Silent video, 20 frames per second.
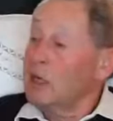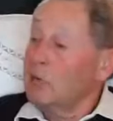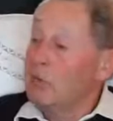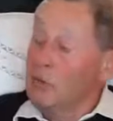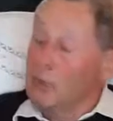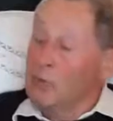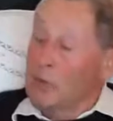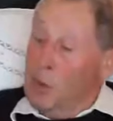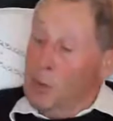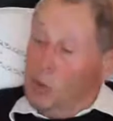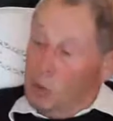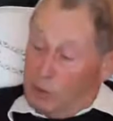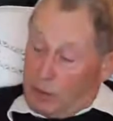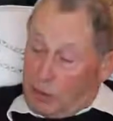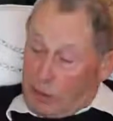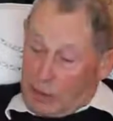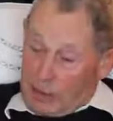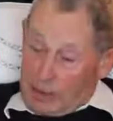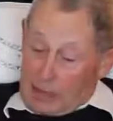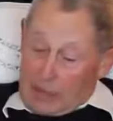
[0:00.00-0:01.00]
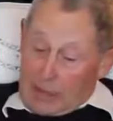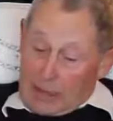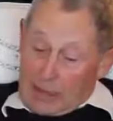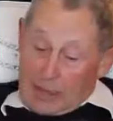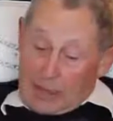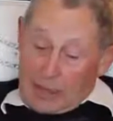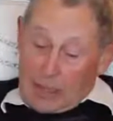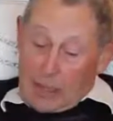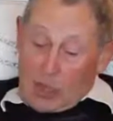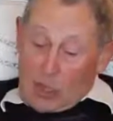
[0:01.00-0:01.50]
of the boat.
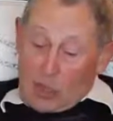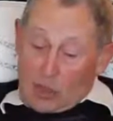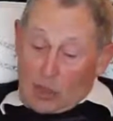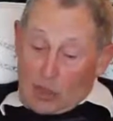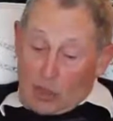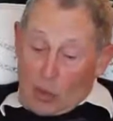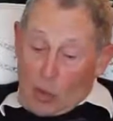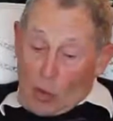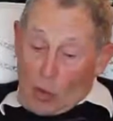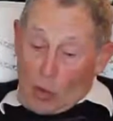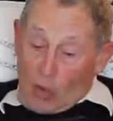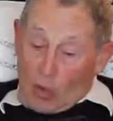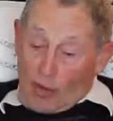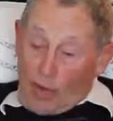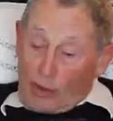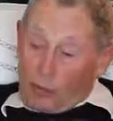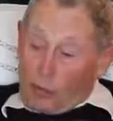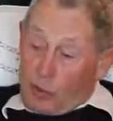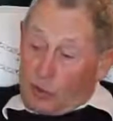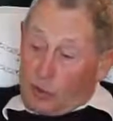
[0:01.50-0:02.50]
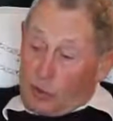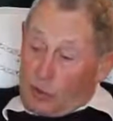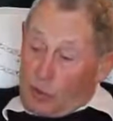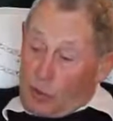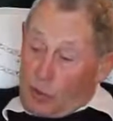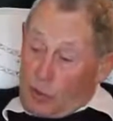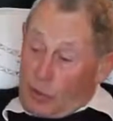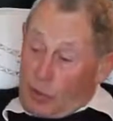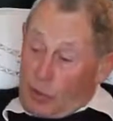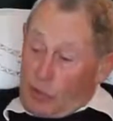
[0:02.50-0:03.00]
So that was
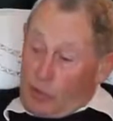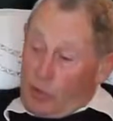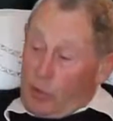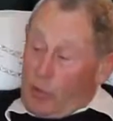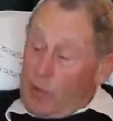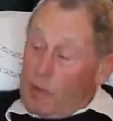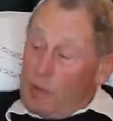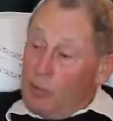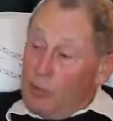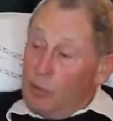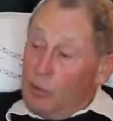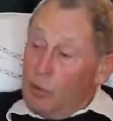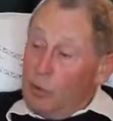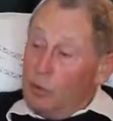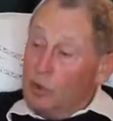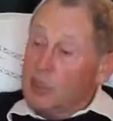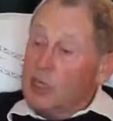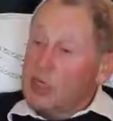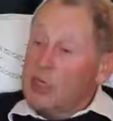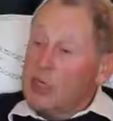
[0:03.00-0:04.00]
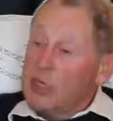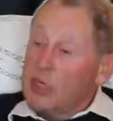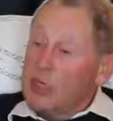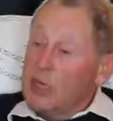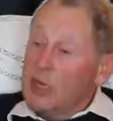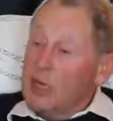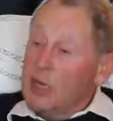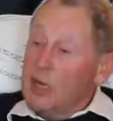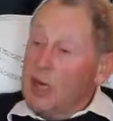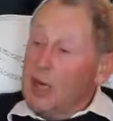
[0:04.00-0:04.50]
done, and we proceeded
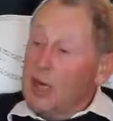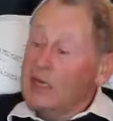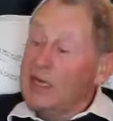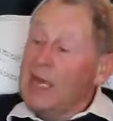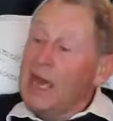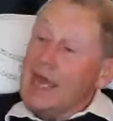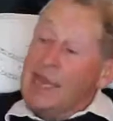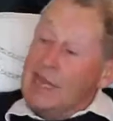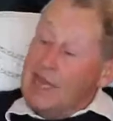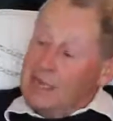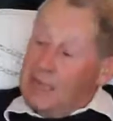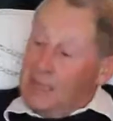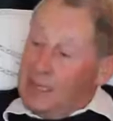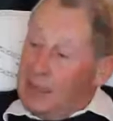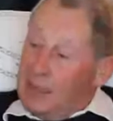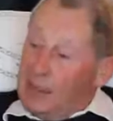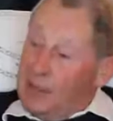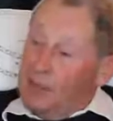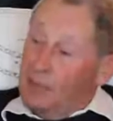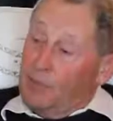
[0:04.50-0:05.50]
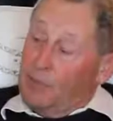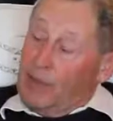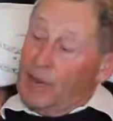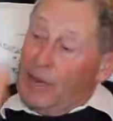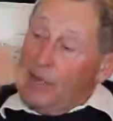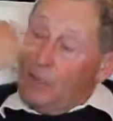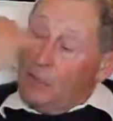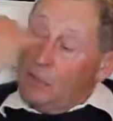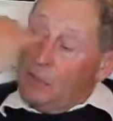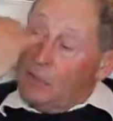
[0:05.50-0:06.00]
again. The
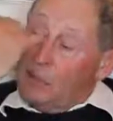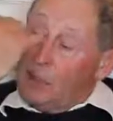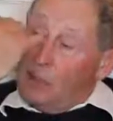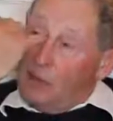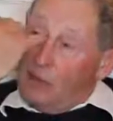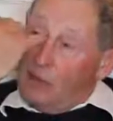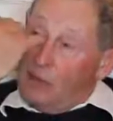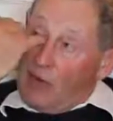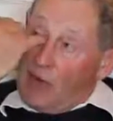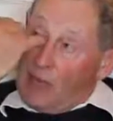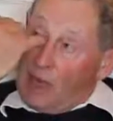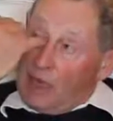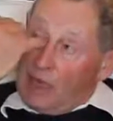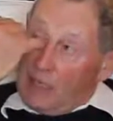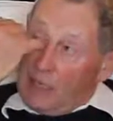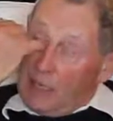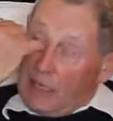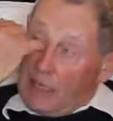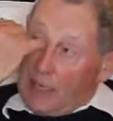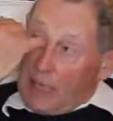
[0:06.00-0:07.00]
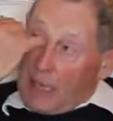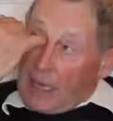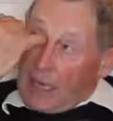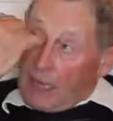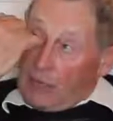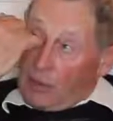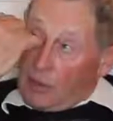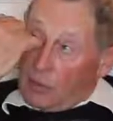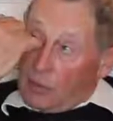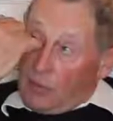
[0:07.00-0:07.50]
plane was still flying,
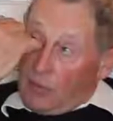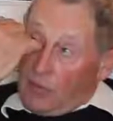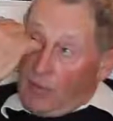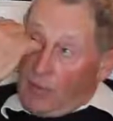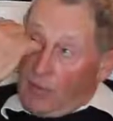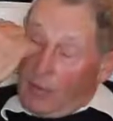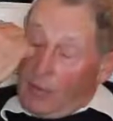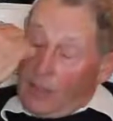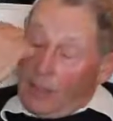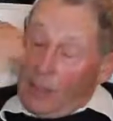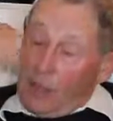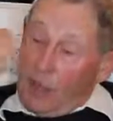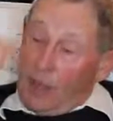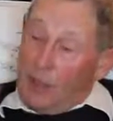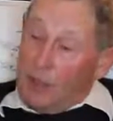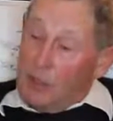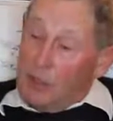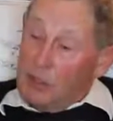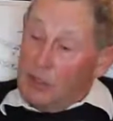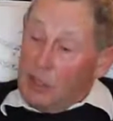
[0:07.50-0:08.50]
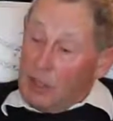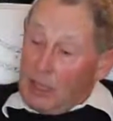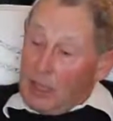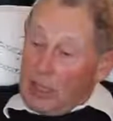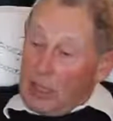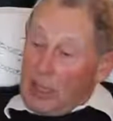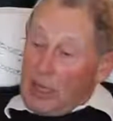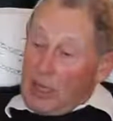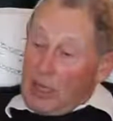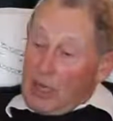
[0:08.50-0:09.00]
and there was a very large
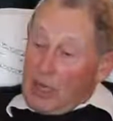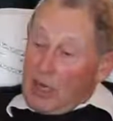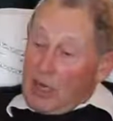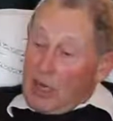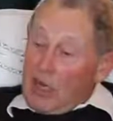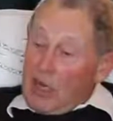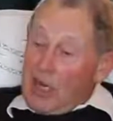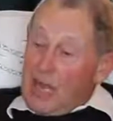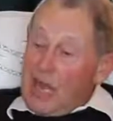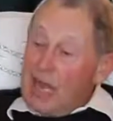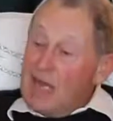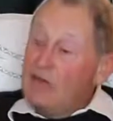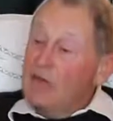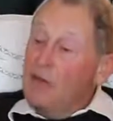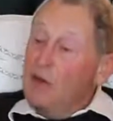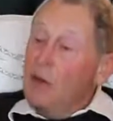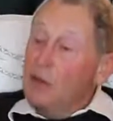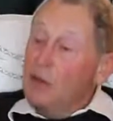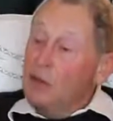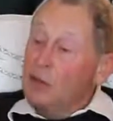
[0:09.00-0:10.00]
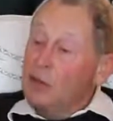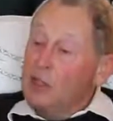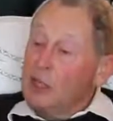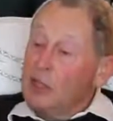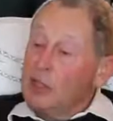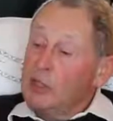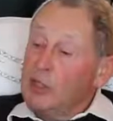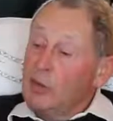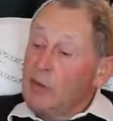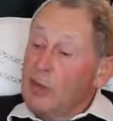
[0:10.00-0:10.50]
naval
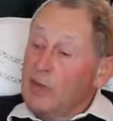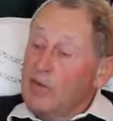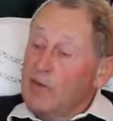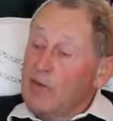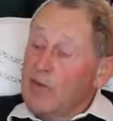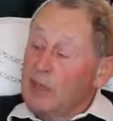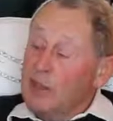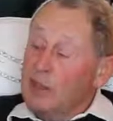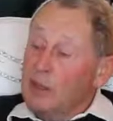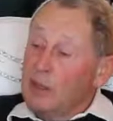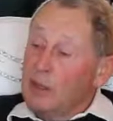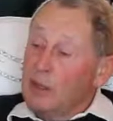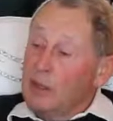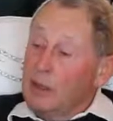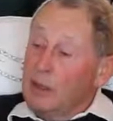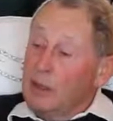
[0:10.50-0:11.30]
auxiliary vessel